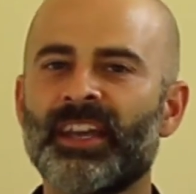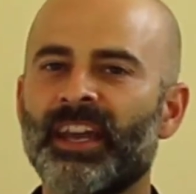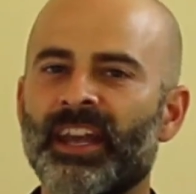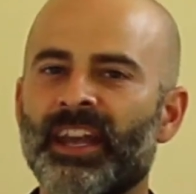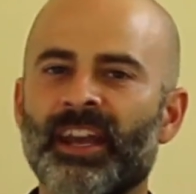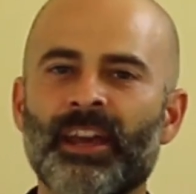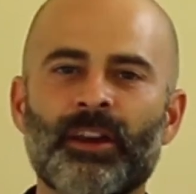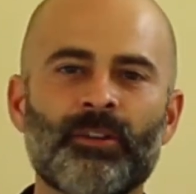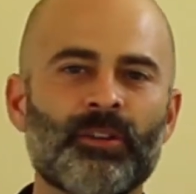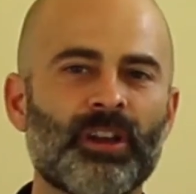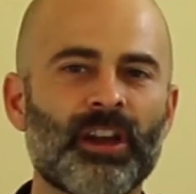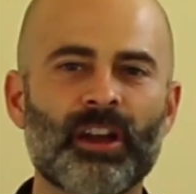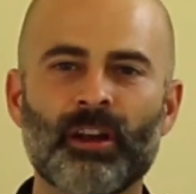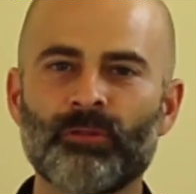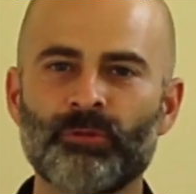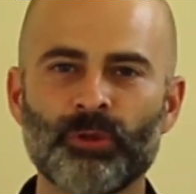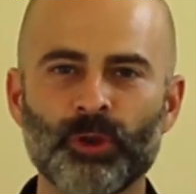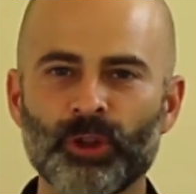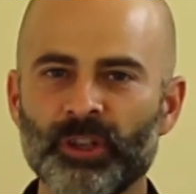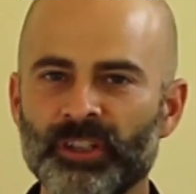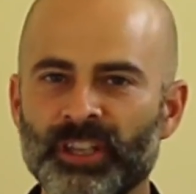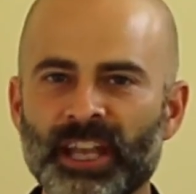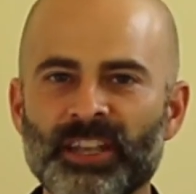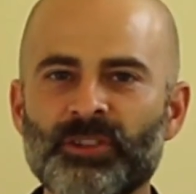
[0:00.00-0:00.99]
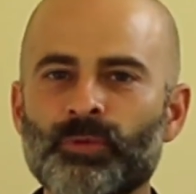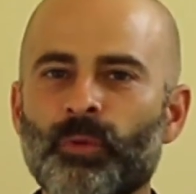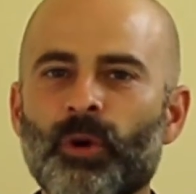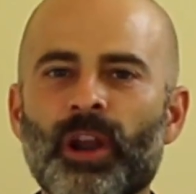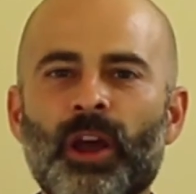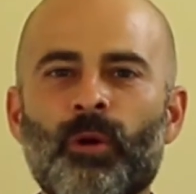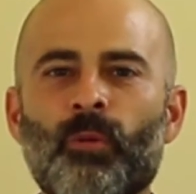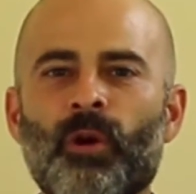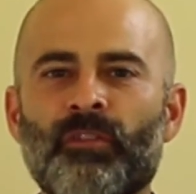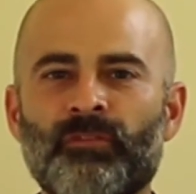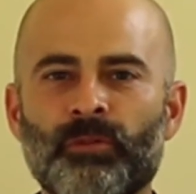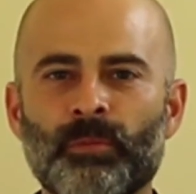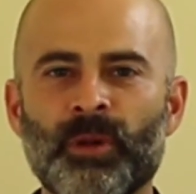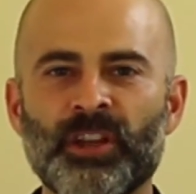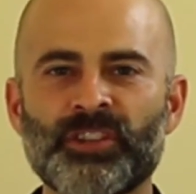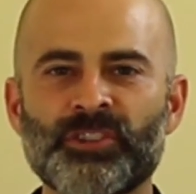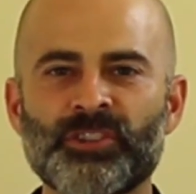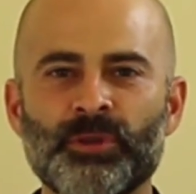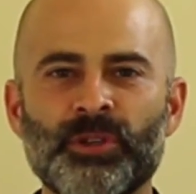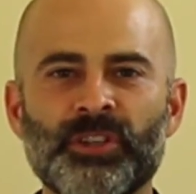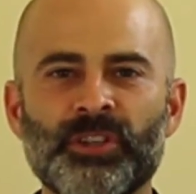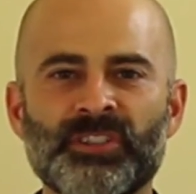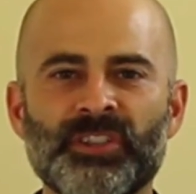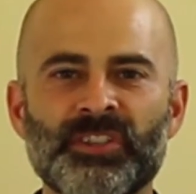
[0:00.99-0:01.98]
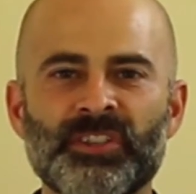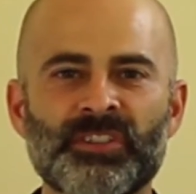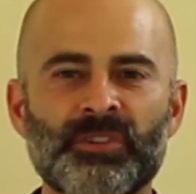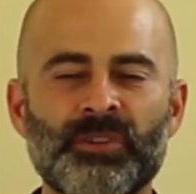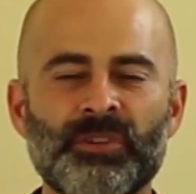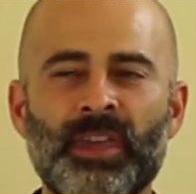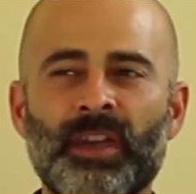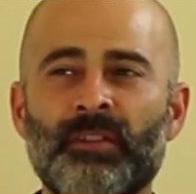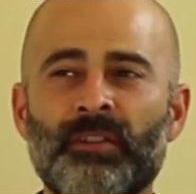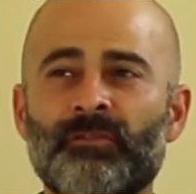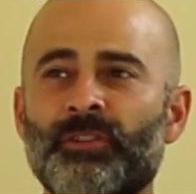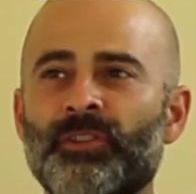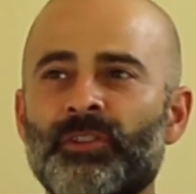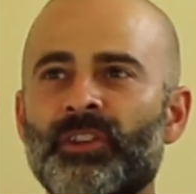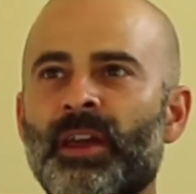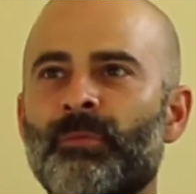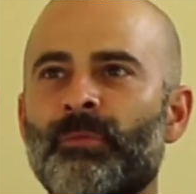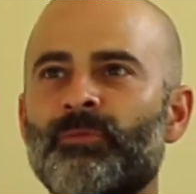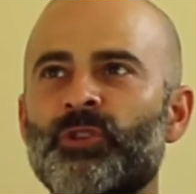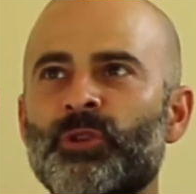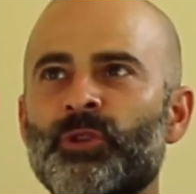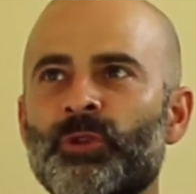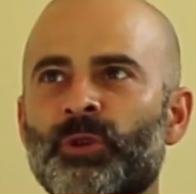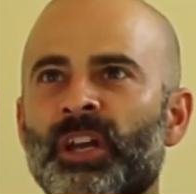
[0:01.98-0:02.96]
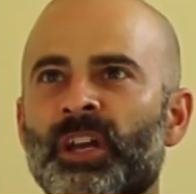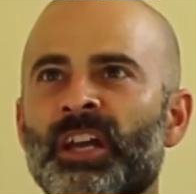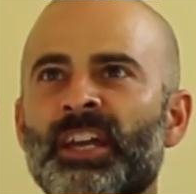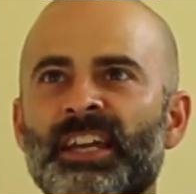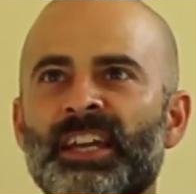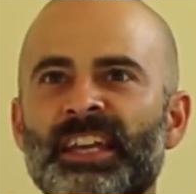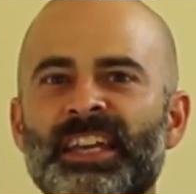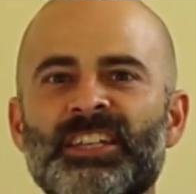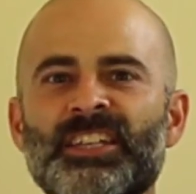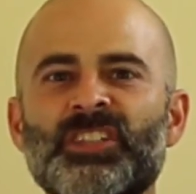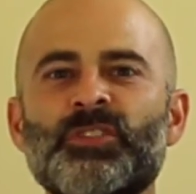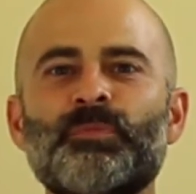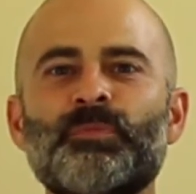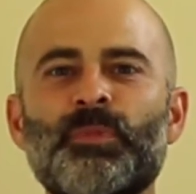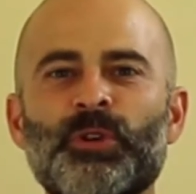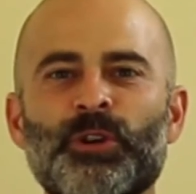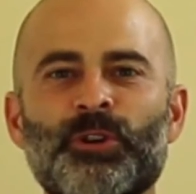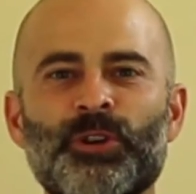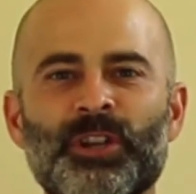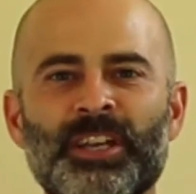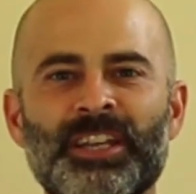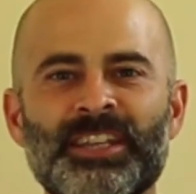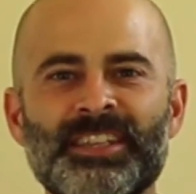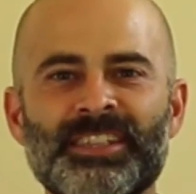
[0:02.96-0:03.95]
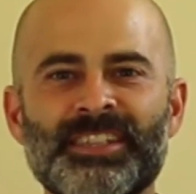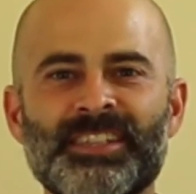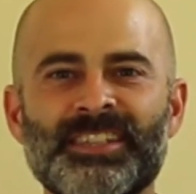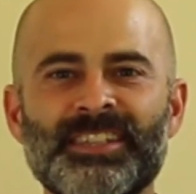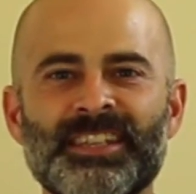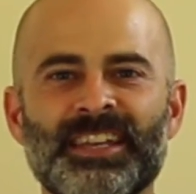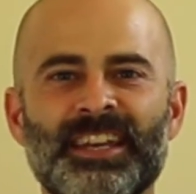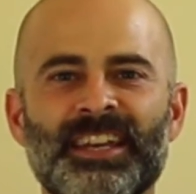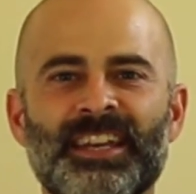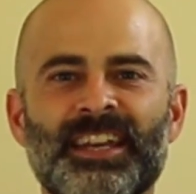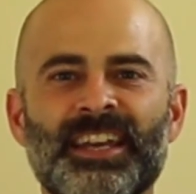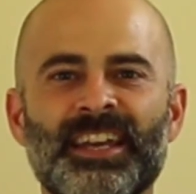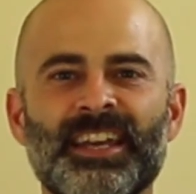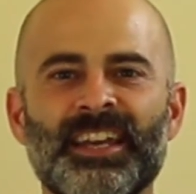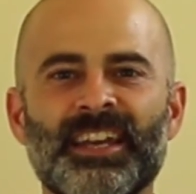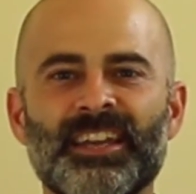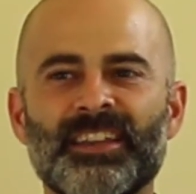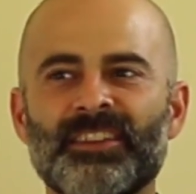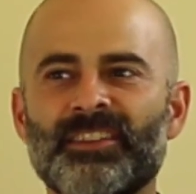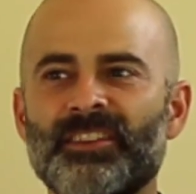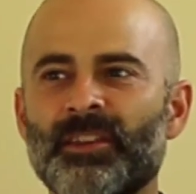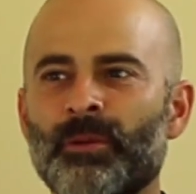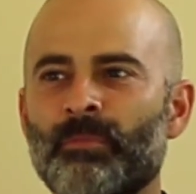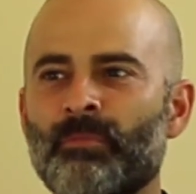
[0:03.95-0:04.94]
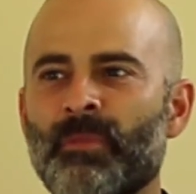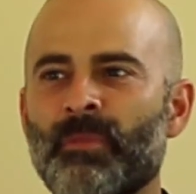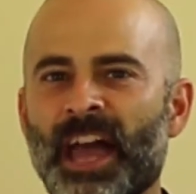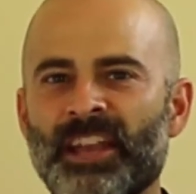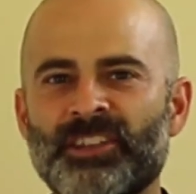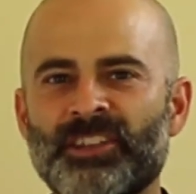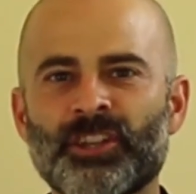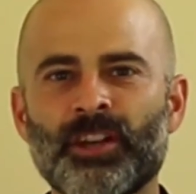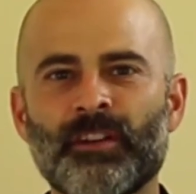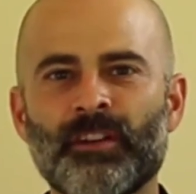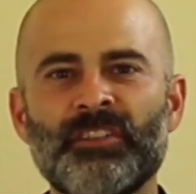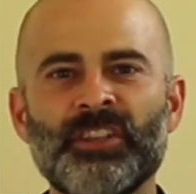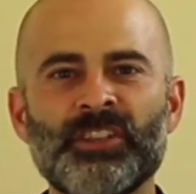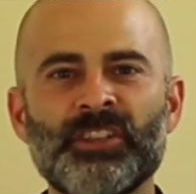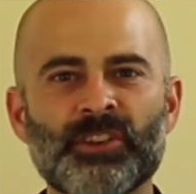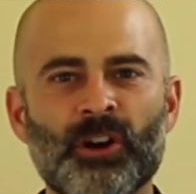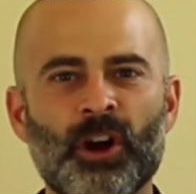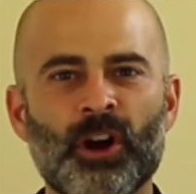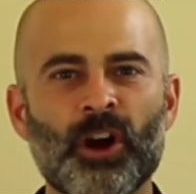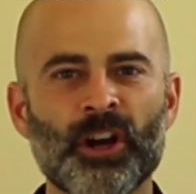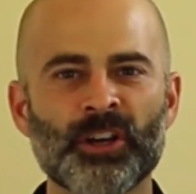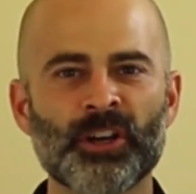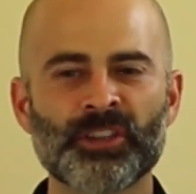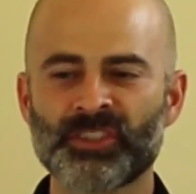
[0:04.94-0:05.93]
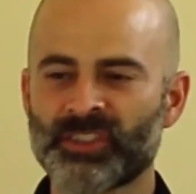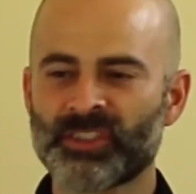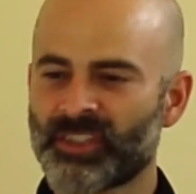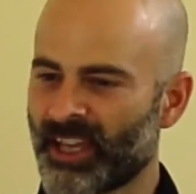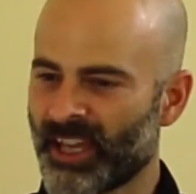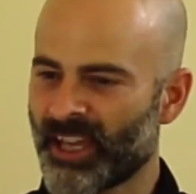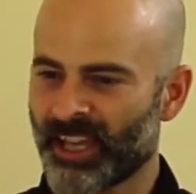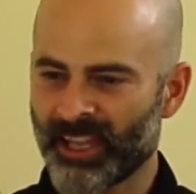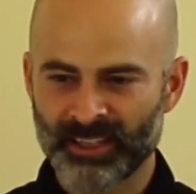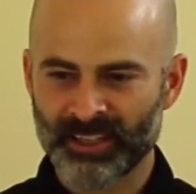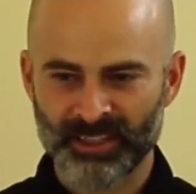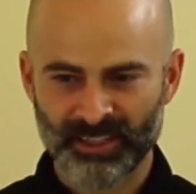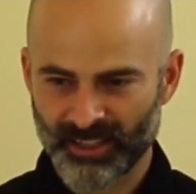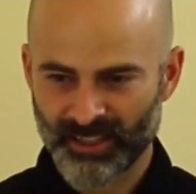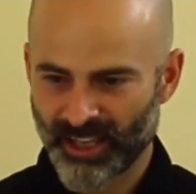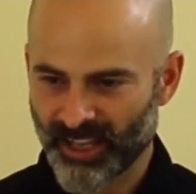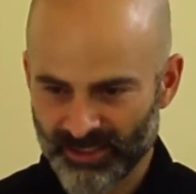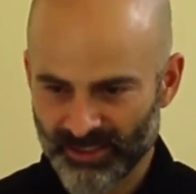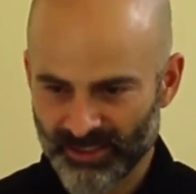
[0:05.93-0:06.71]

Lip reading: And I really, that's what I want for my students, is that for them to experience the magic of these arts. And